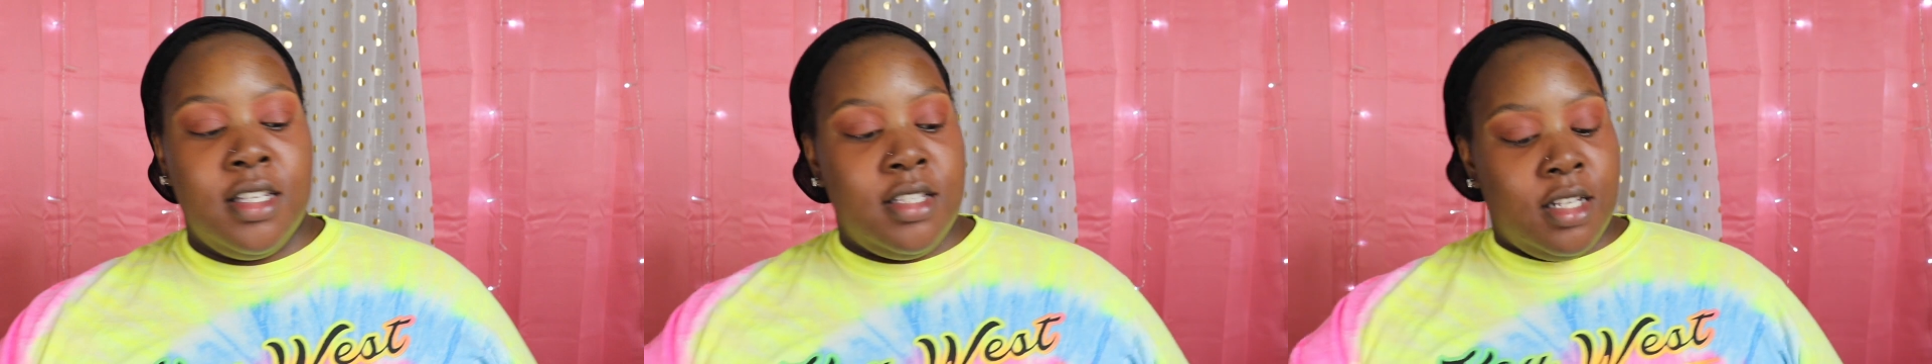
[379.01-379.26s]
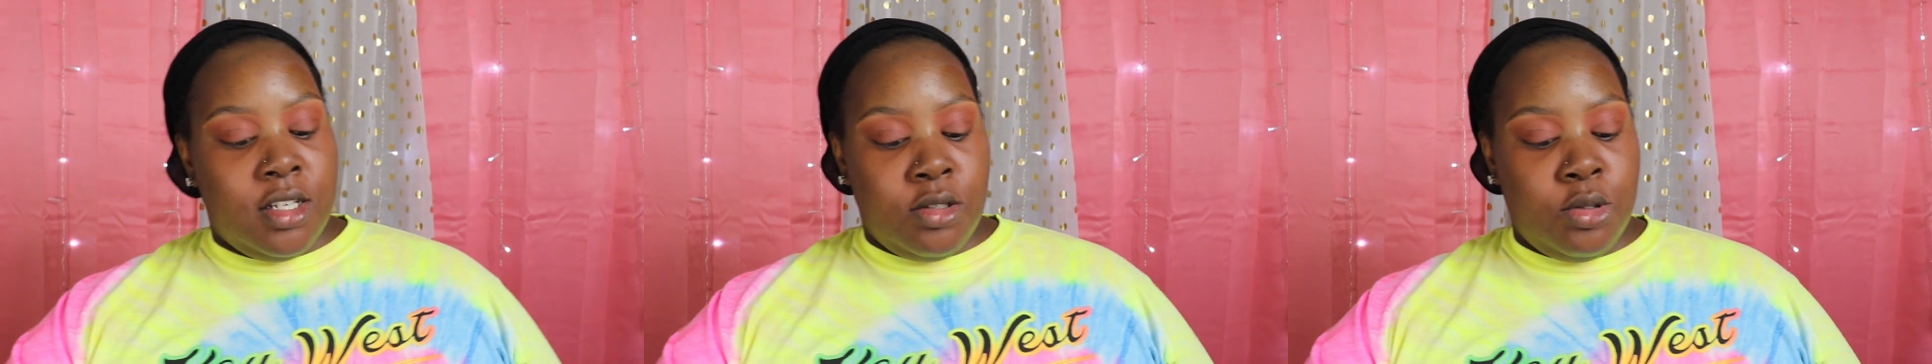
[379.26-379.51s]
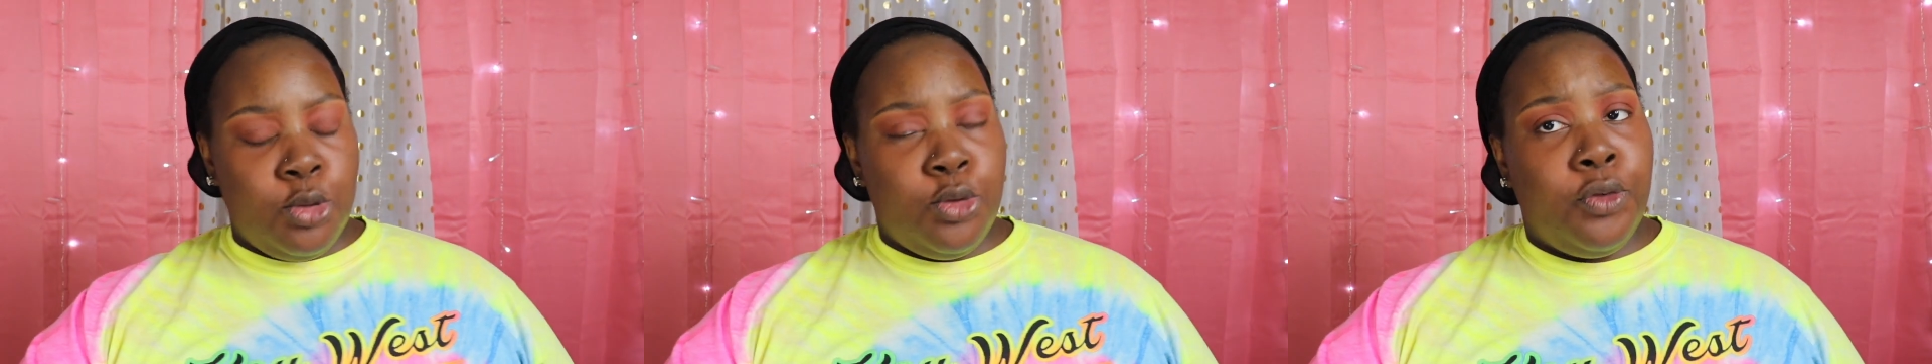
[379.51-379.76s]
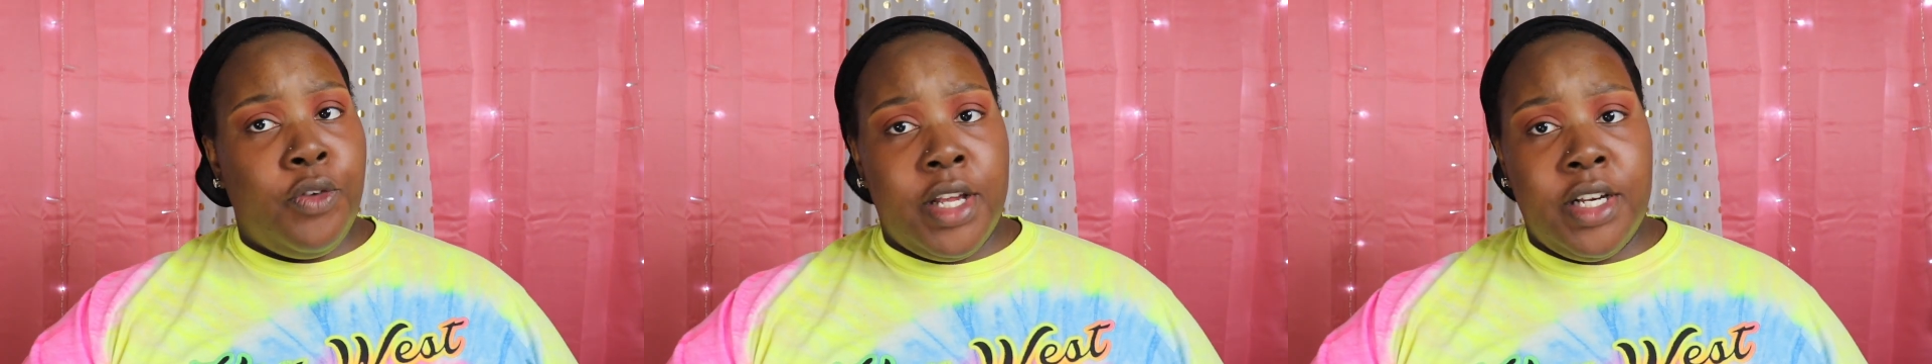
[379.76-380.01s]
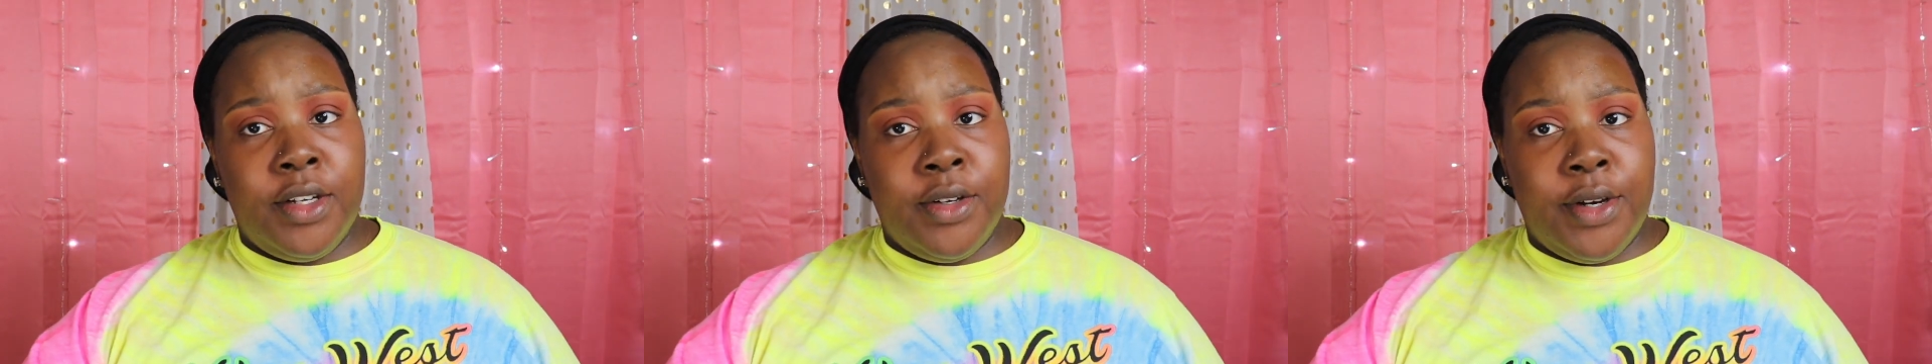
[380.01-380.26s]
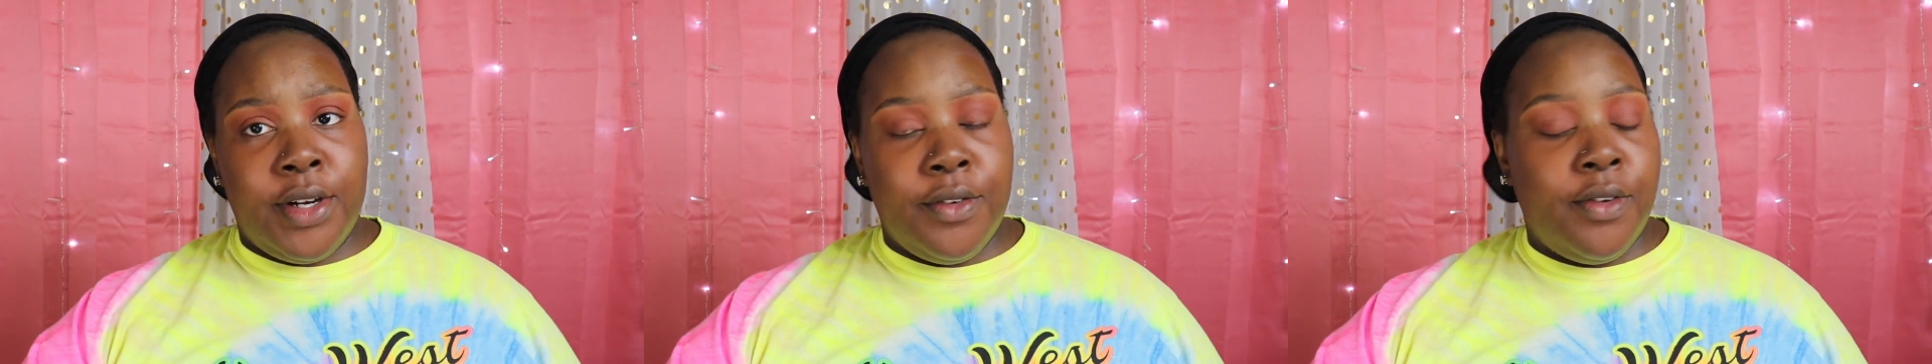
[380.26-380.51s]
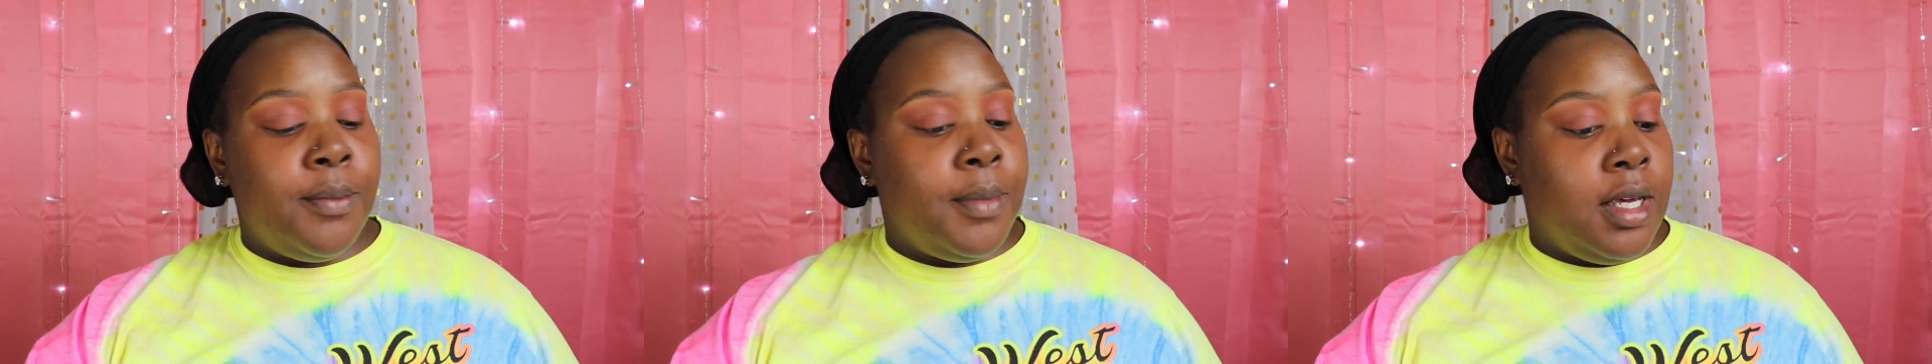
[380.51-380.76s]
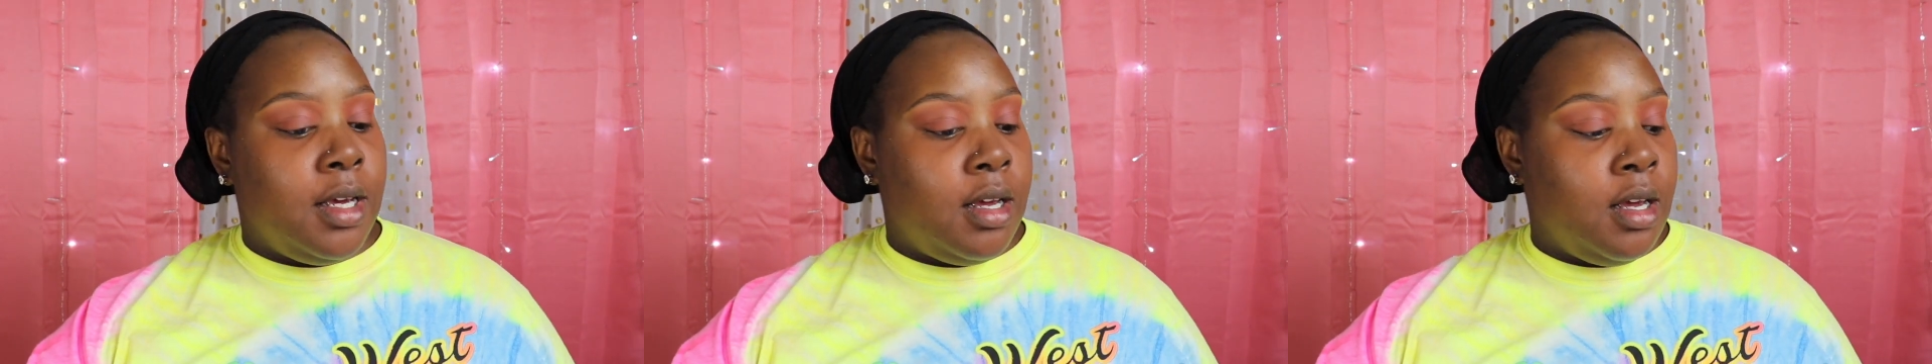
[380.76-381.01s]
is a little too red and dark for
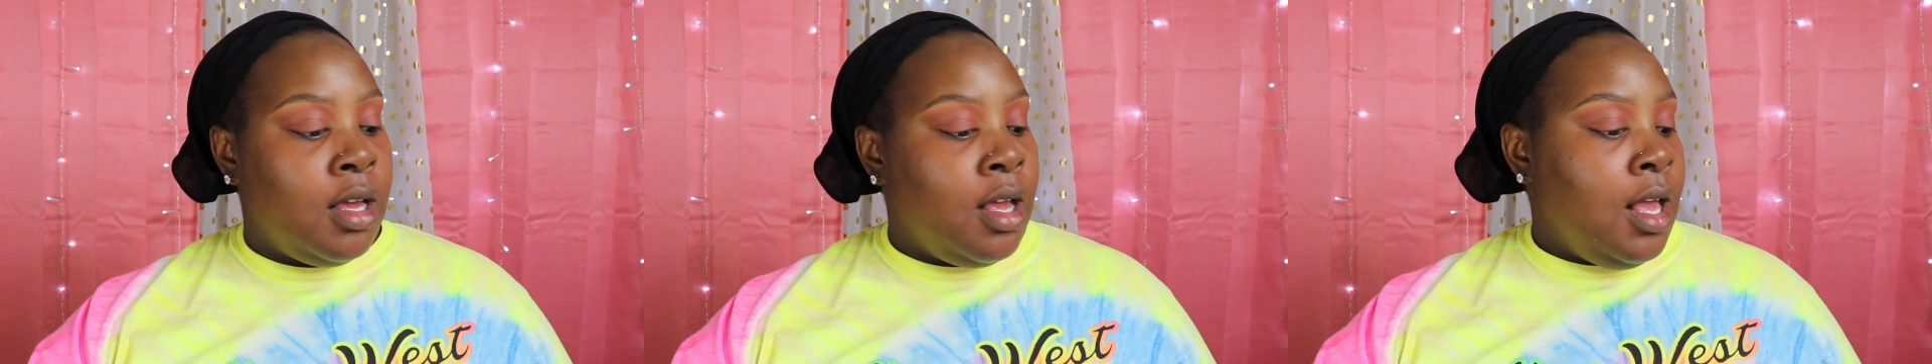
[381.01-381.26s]
me,